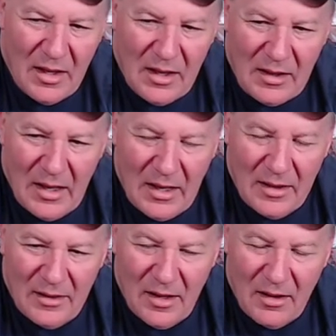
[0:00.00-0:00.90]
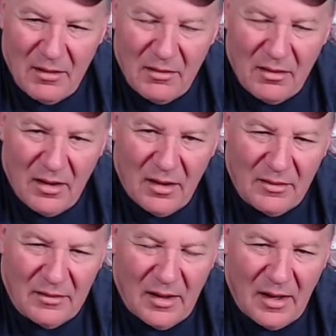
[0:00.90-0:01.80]
get in there
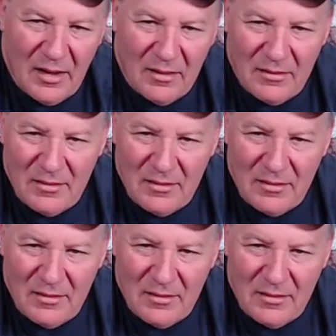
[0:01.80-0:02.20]
and and